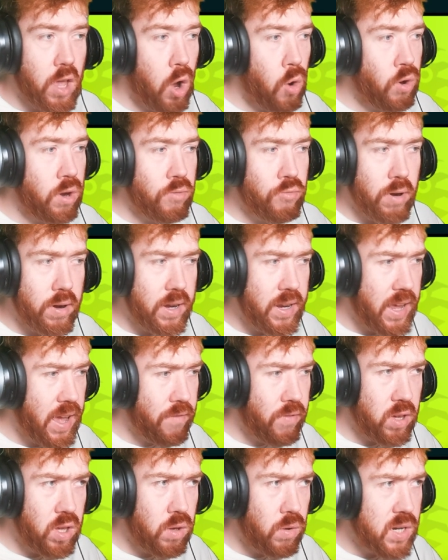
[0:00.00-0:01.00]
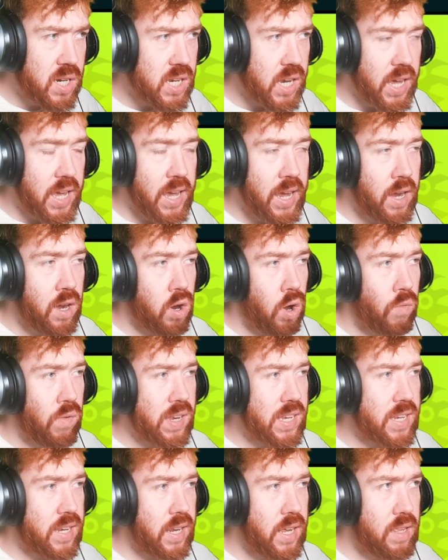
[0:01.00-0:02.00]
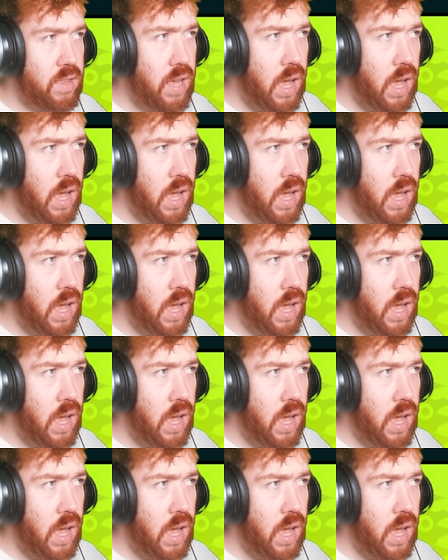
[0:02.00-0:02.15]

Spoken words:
only really ever use her in, obviously,